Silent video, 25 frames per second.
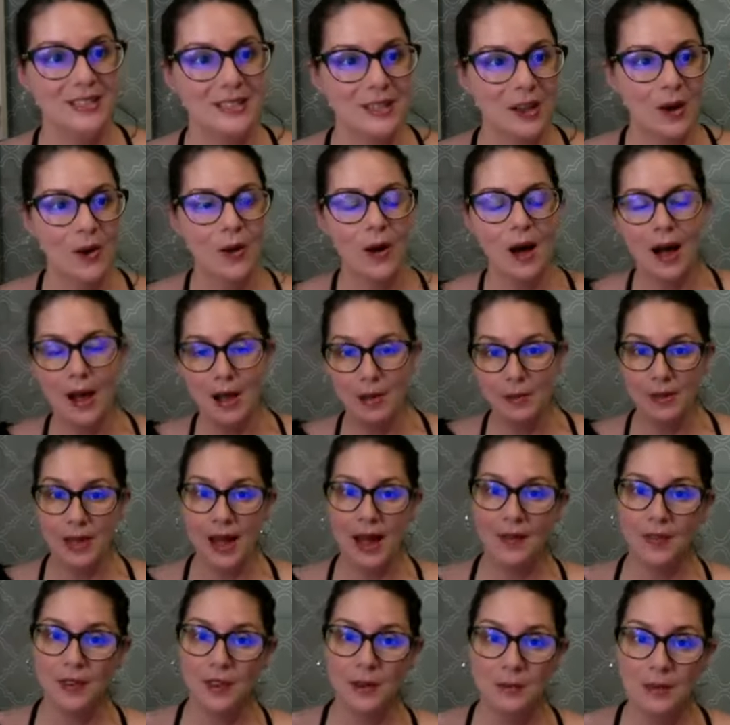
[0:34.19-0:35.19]
So I'm
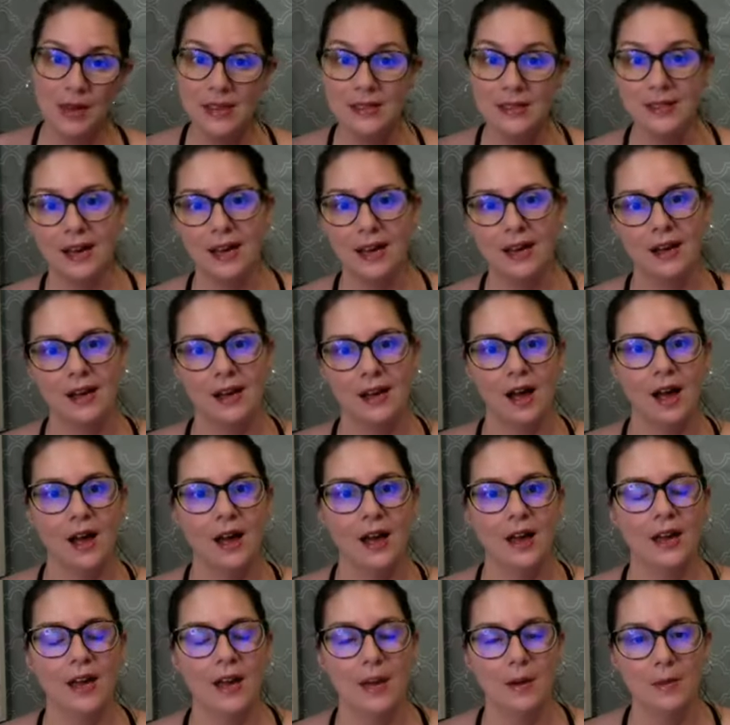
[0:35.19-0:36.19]
Kathy Mazak. I
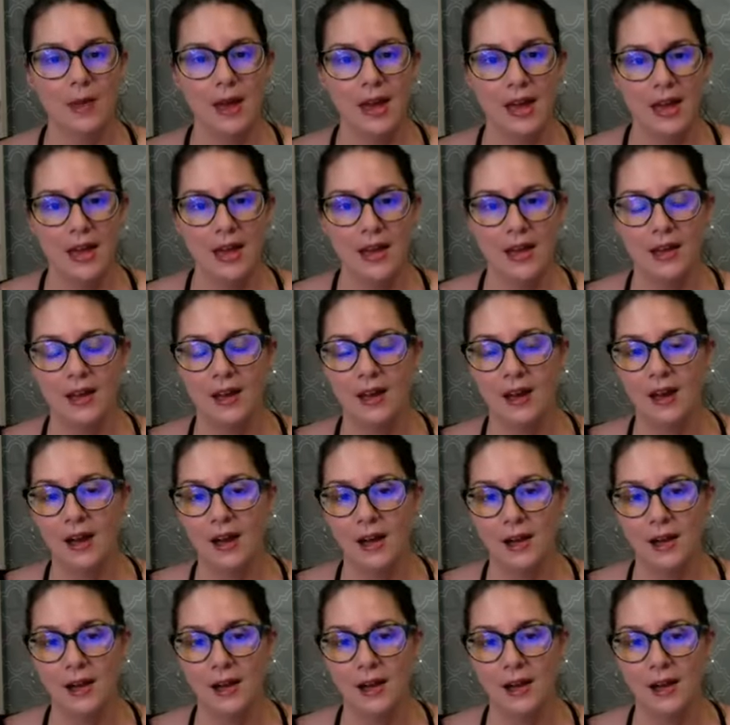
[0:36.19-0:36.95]
am a